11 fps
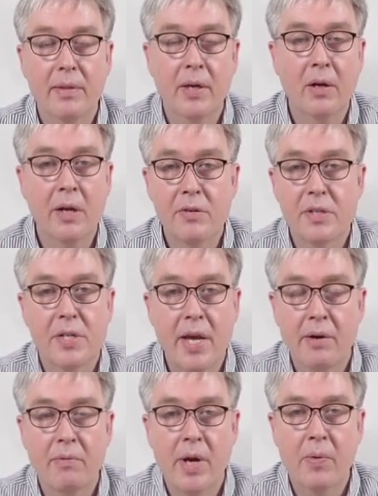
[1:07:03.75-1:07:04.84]
They'll understand
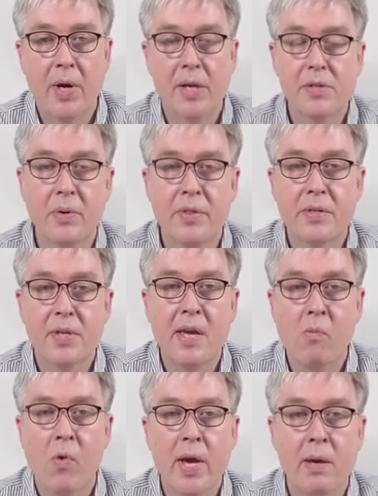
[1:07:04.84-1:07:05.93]
it right away. So, in the
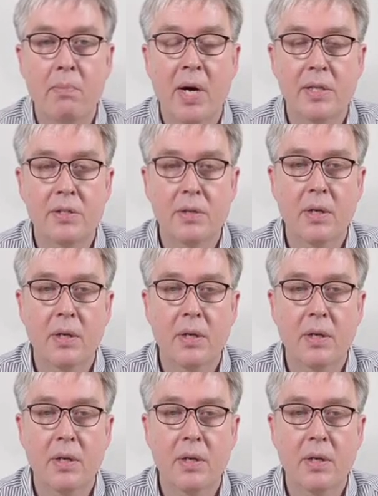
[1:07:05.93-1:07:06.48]
same way, by